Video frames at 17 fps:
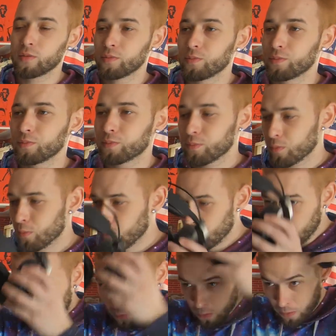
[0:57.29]

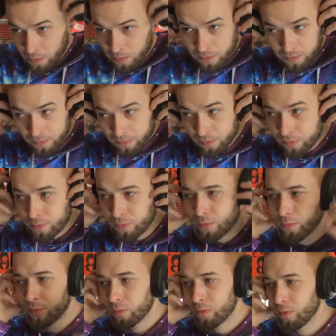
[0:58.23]

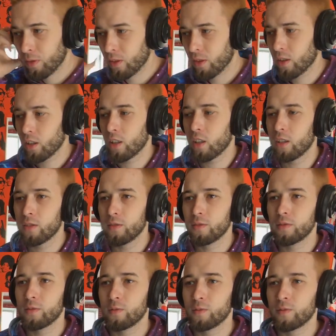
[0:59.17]

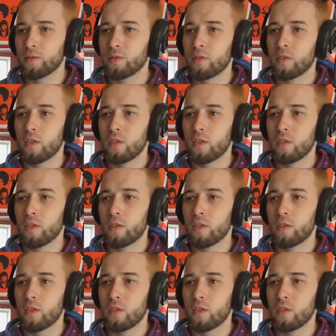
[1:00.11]
Nothing is said.